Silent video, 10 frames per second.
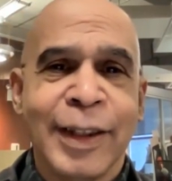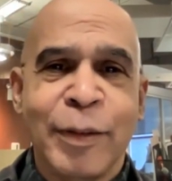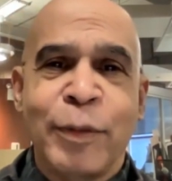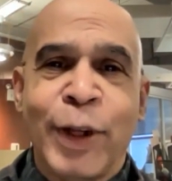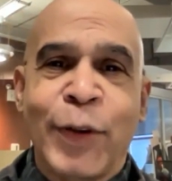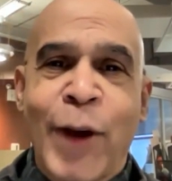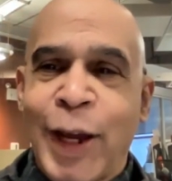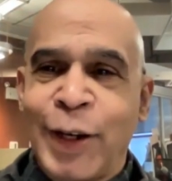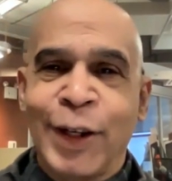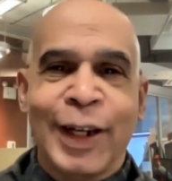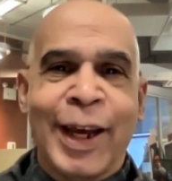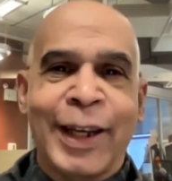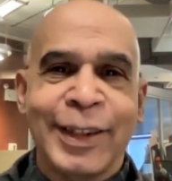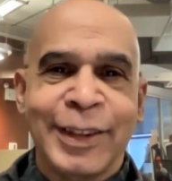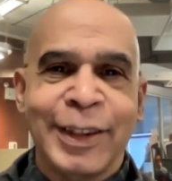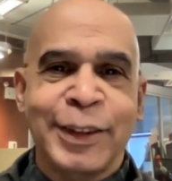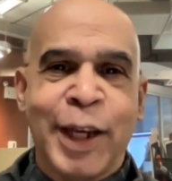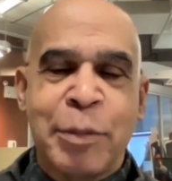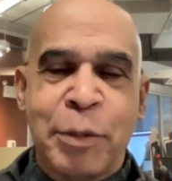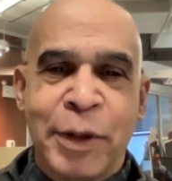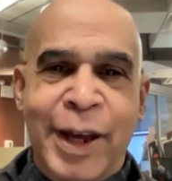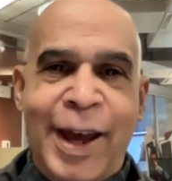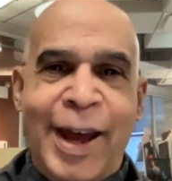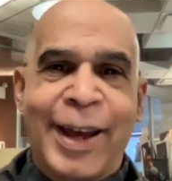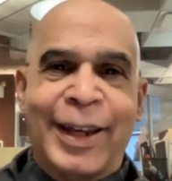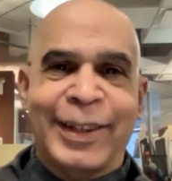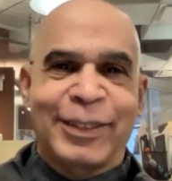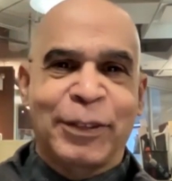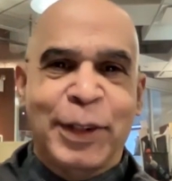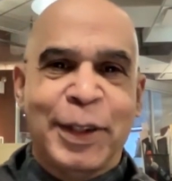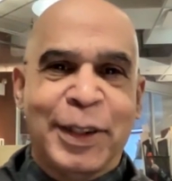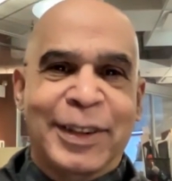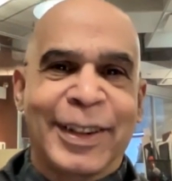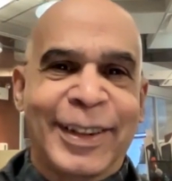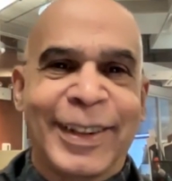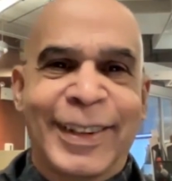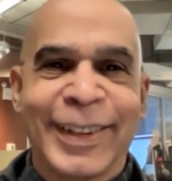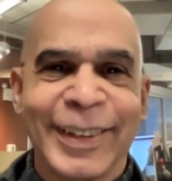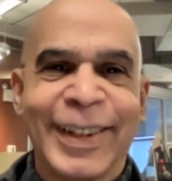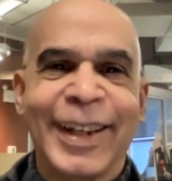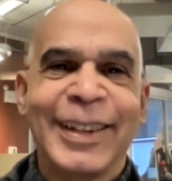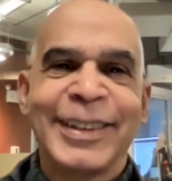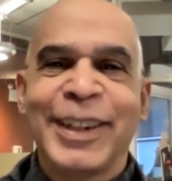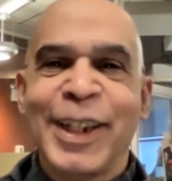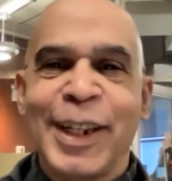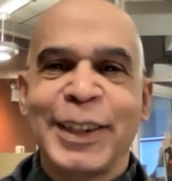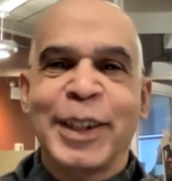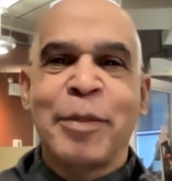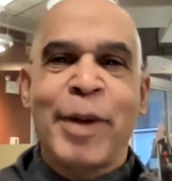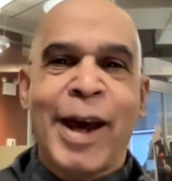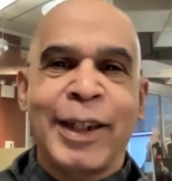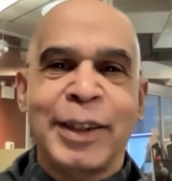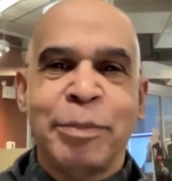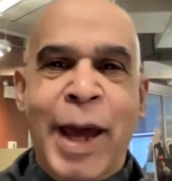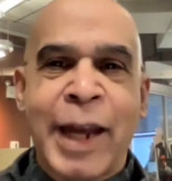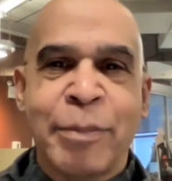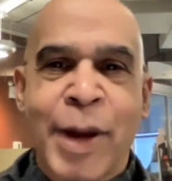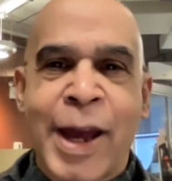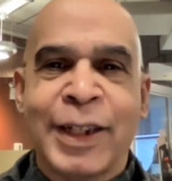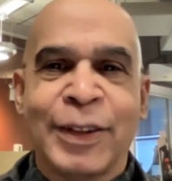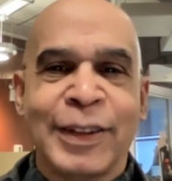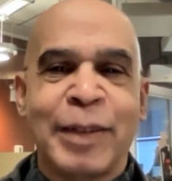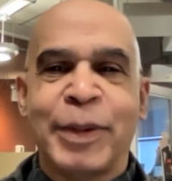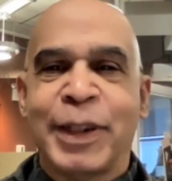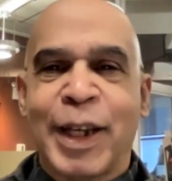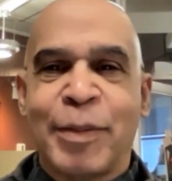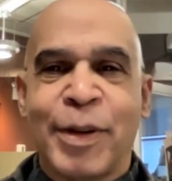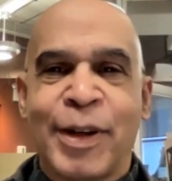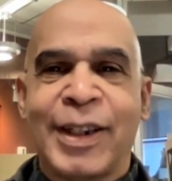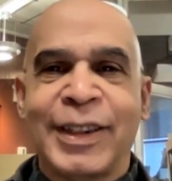what do I look like? Disabled guy with a stealing somebody's bike, Michael. I mean, come on.